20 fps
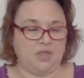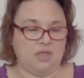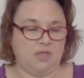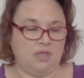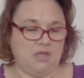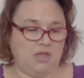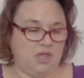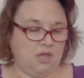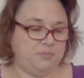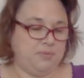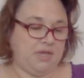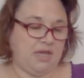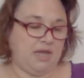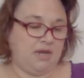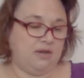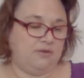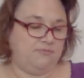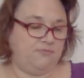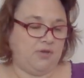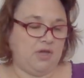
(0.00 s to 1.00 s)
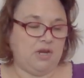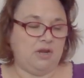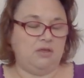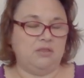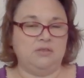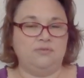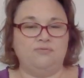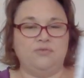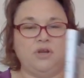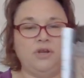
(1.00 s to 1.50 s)
It'd be kind of fun
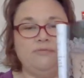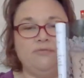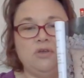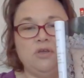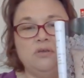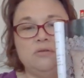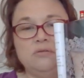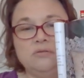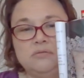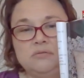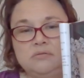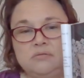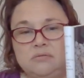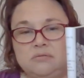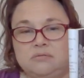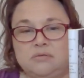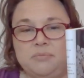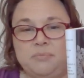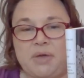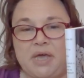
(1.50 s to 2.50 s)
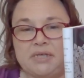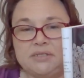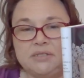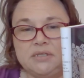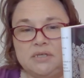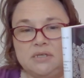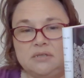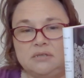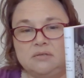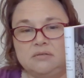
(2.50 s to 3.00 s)
on the front of a
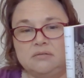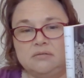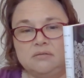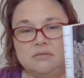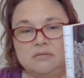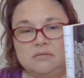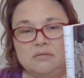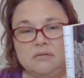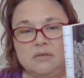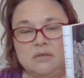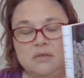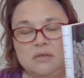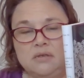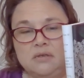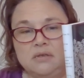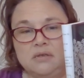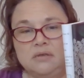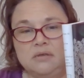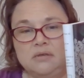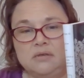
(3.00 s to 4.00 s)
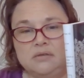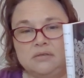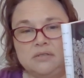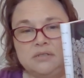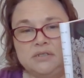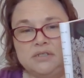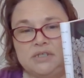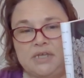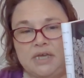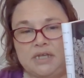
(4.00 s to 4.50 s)
basket
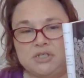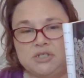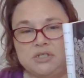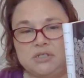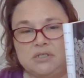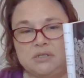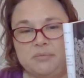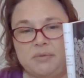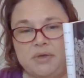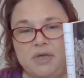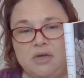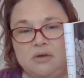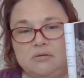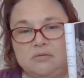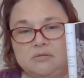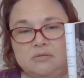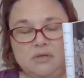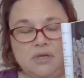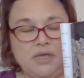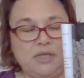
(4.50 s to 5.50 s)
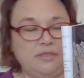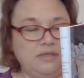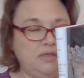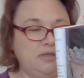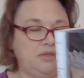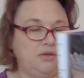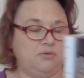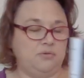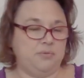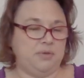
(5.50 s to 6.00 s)
to attach it somehow. I
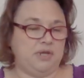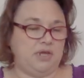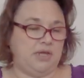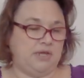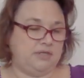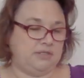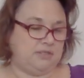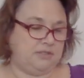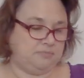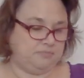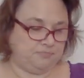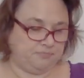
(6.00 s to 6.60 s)
think that would be nice.